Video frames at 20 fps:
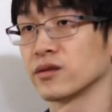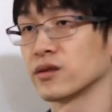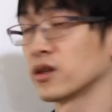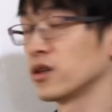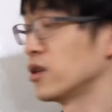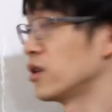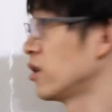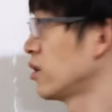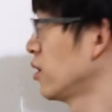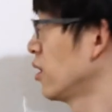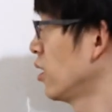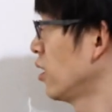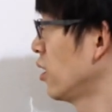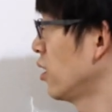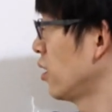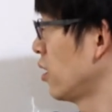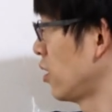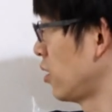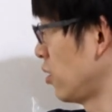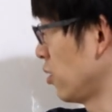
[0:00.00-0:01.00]
Okay,
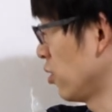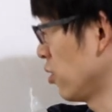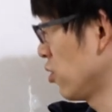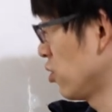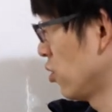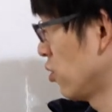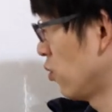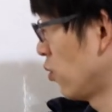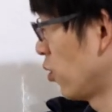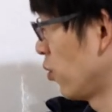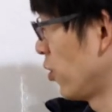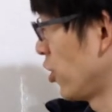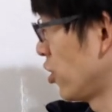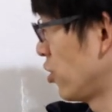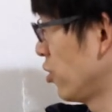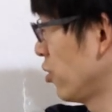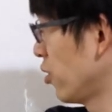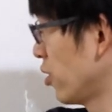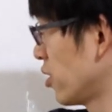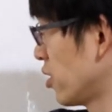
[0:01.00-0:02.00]
and also what we
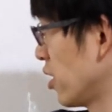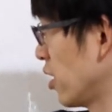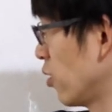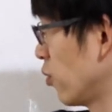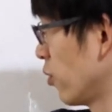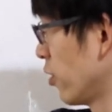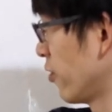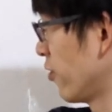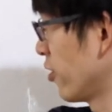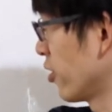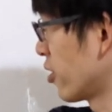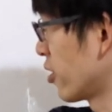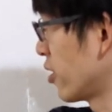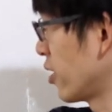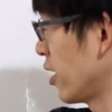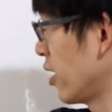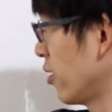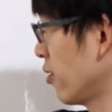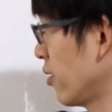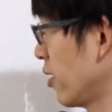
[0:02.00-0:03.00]
do is that we figure
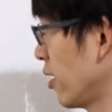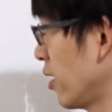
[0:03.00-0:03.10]
out